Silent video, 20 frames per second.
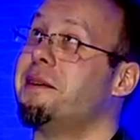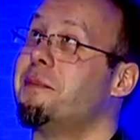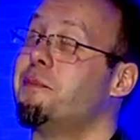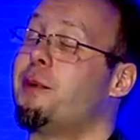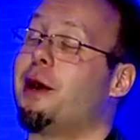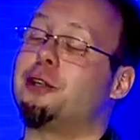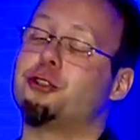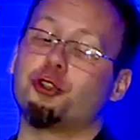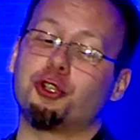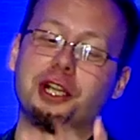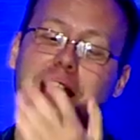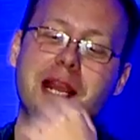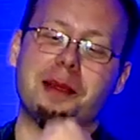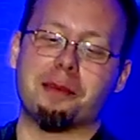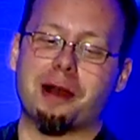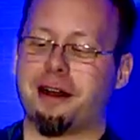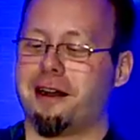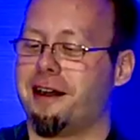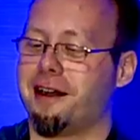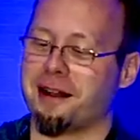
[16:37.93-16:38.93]
Part.name,
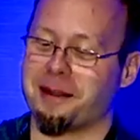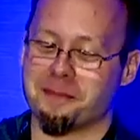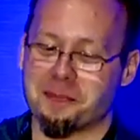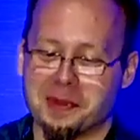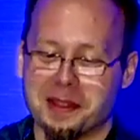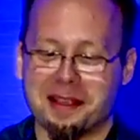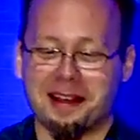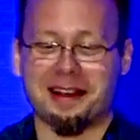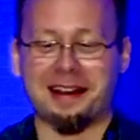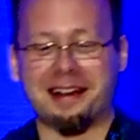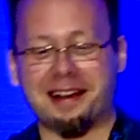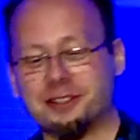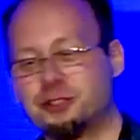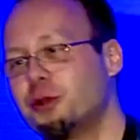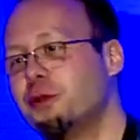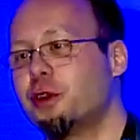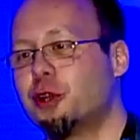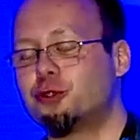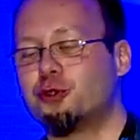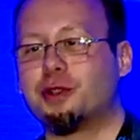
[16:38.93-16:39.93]
so
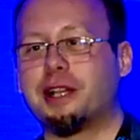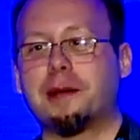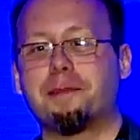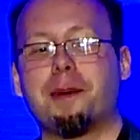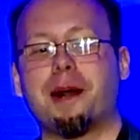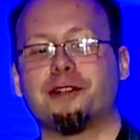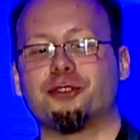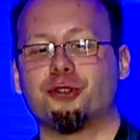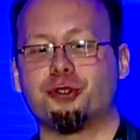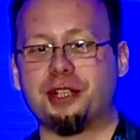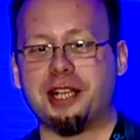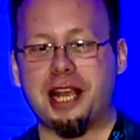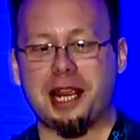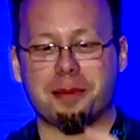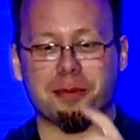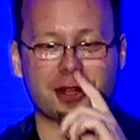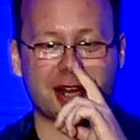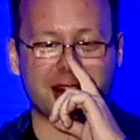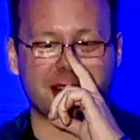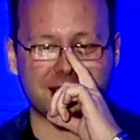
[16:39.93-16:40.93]
if you're doing like
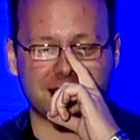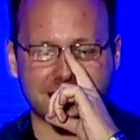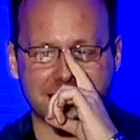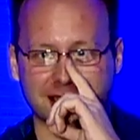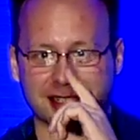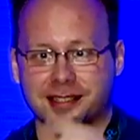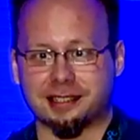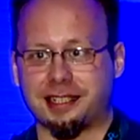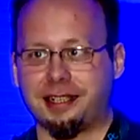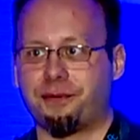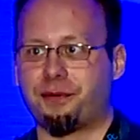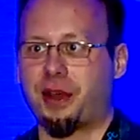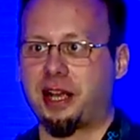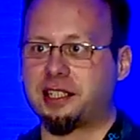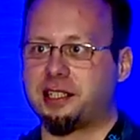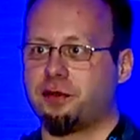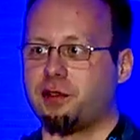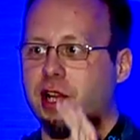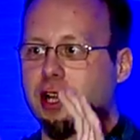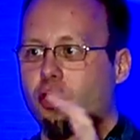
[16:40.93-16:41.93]
part.name, right, this is
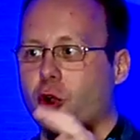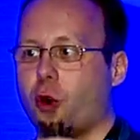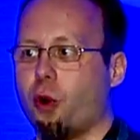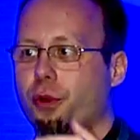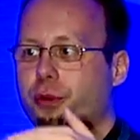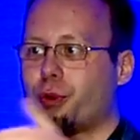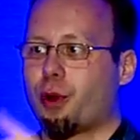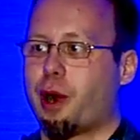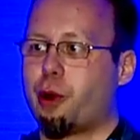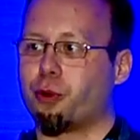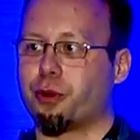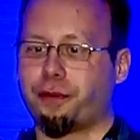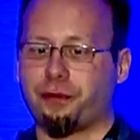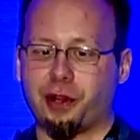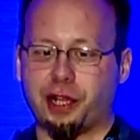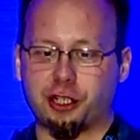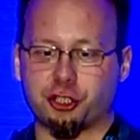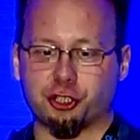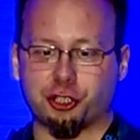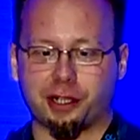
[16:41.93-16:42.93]
effectively a call through our
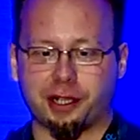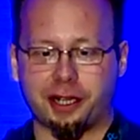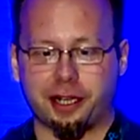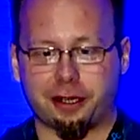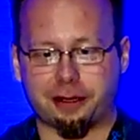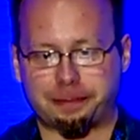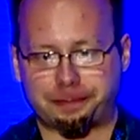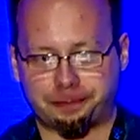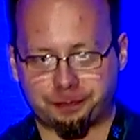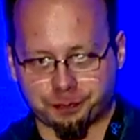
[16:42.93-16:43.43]
reflection layer.